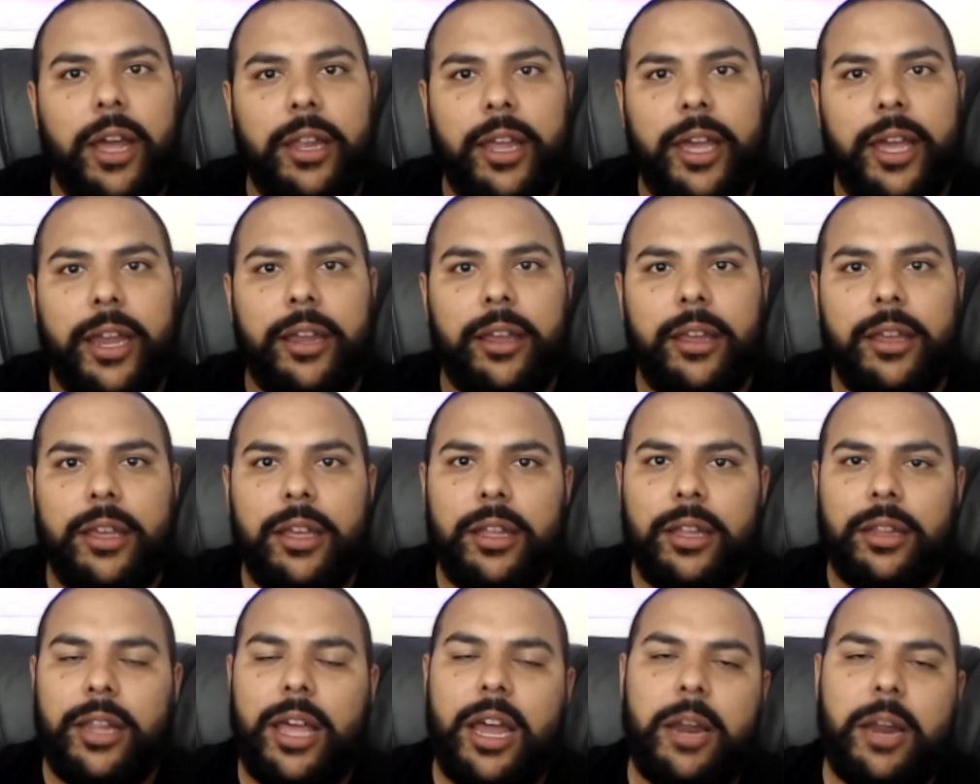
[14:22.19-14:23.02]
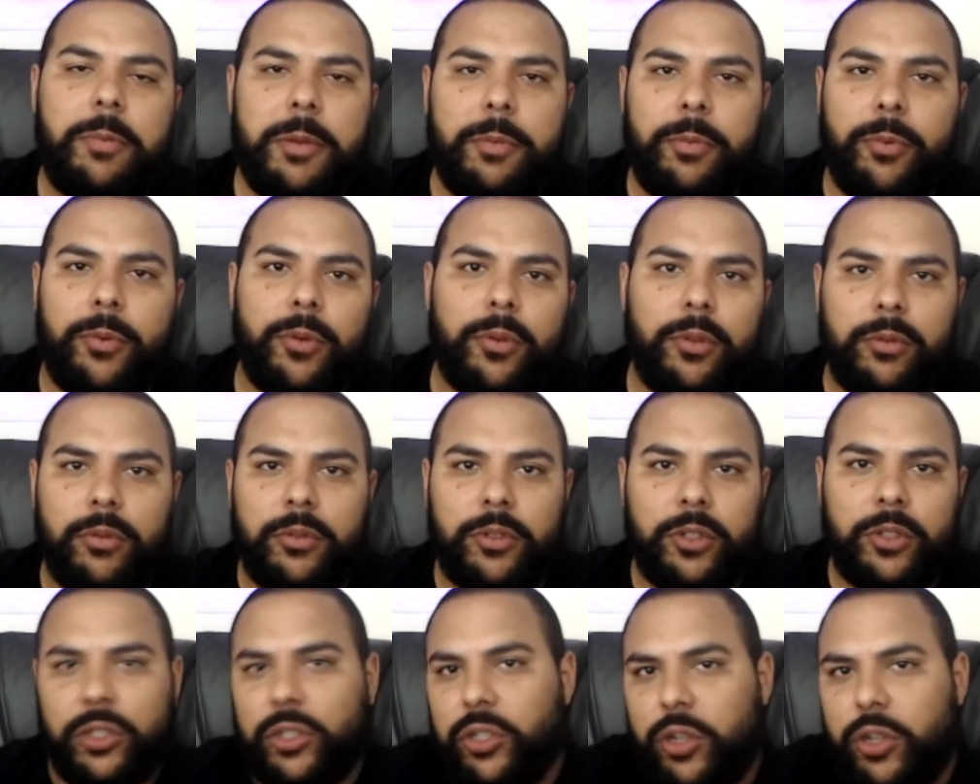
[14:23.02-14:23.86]
Like a lot of people
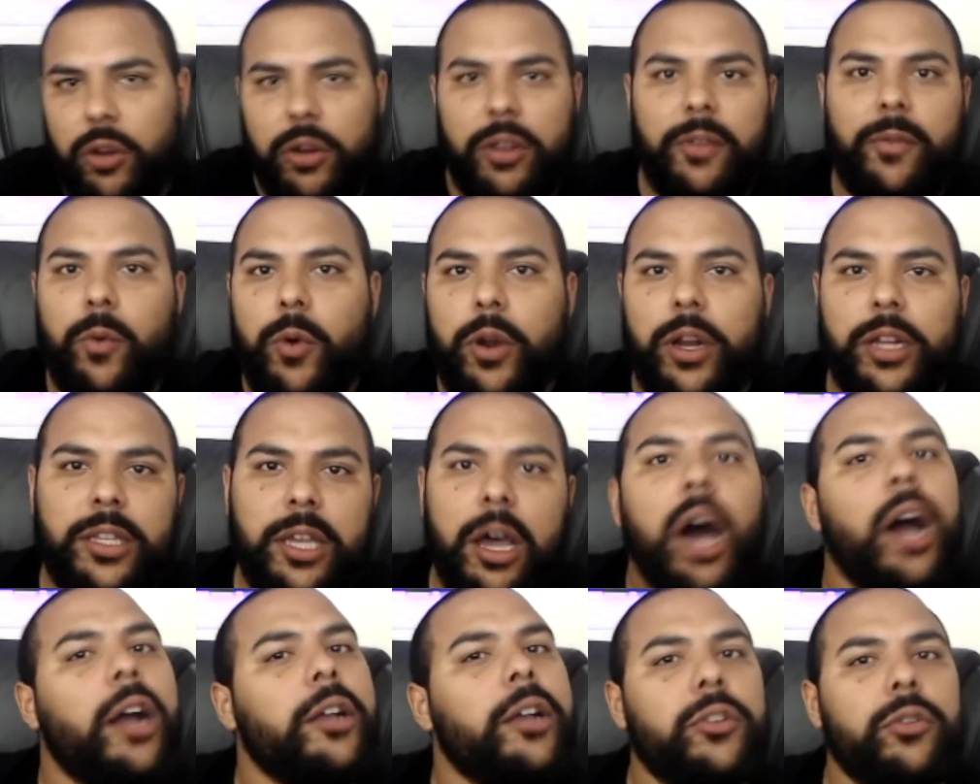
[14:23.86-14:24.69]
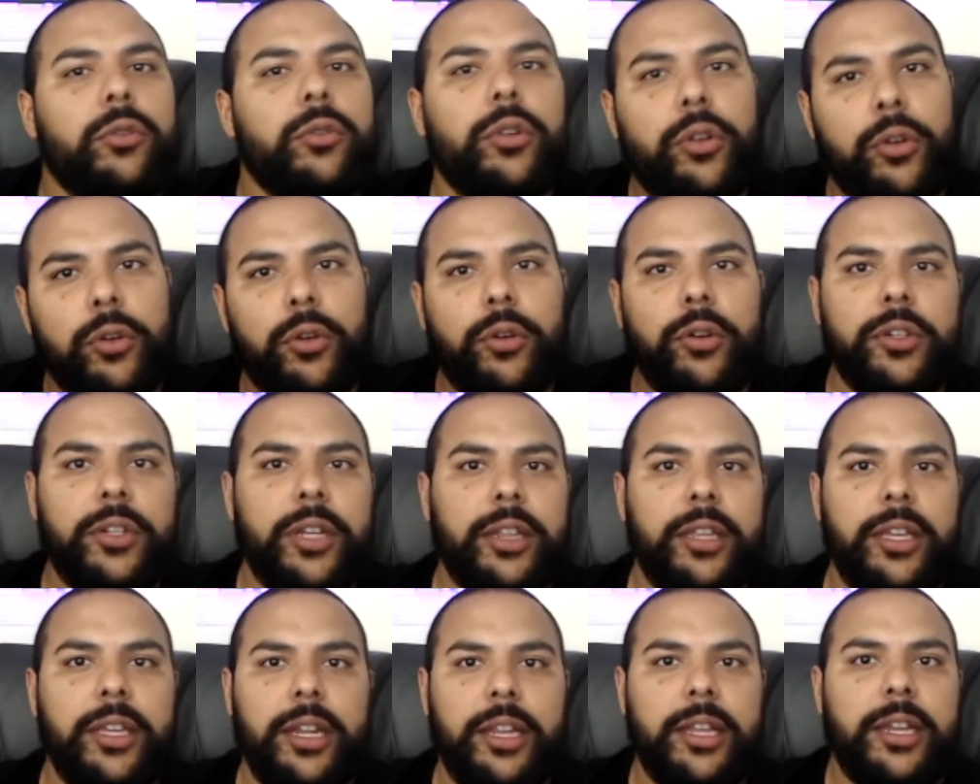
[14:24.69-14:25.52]
just don't even want to talk to recruiters at
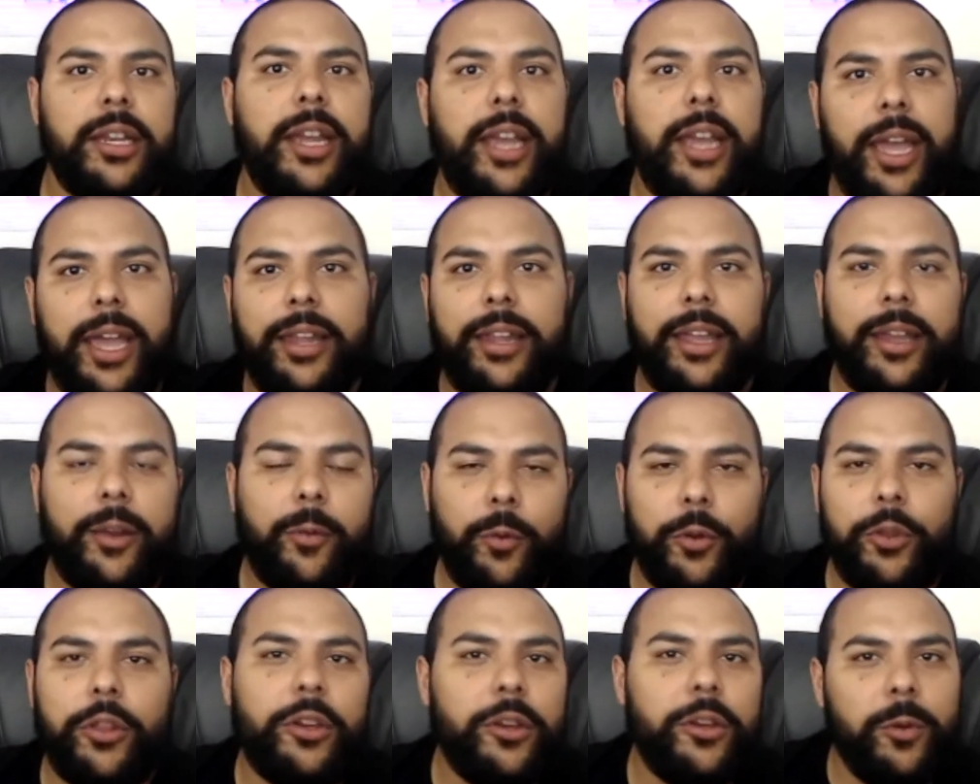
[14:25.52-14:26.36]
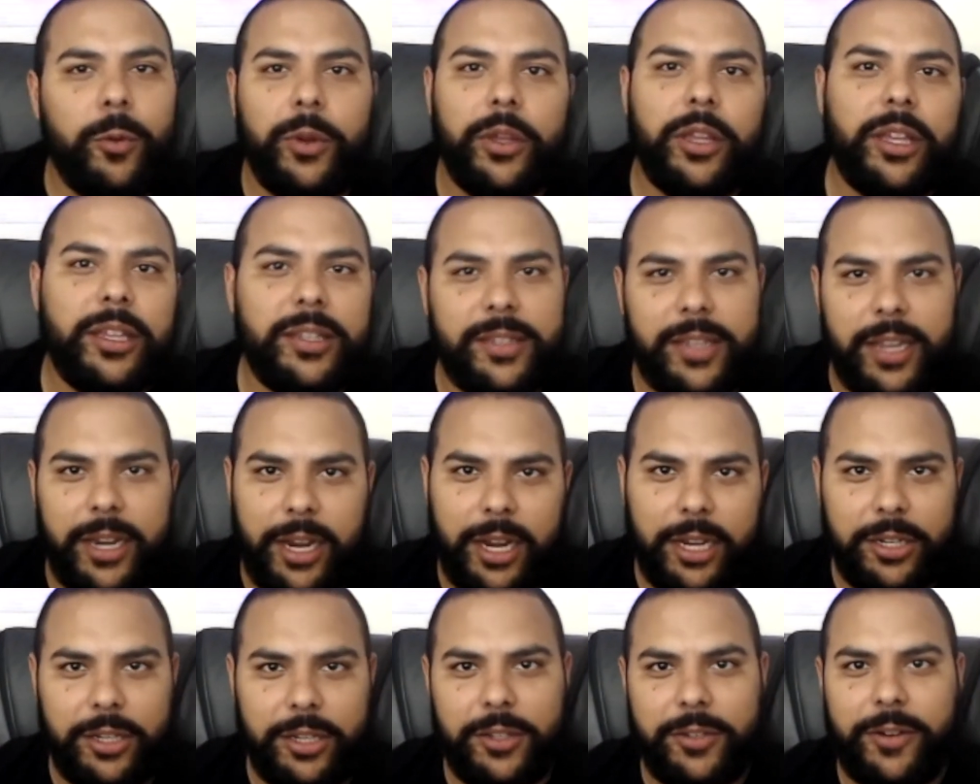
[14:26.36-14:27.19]
the end of the day. Like we're the new real estate
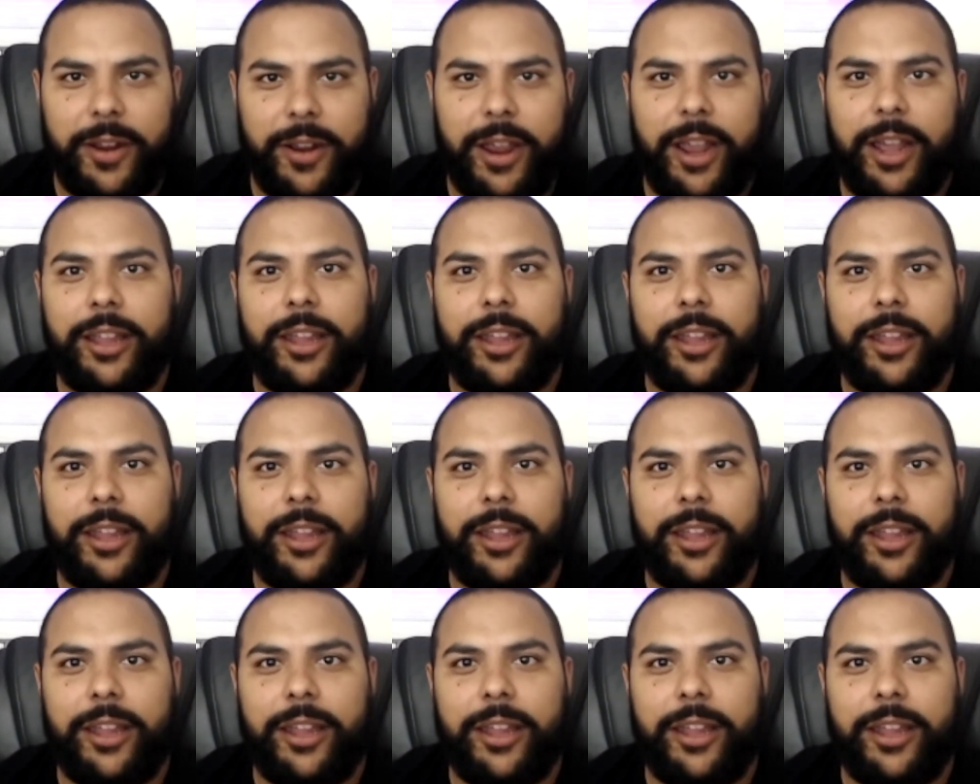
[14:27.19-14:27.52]
agents, right?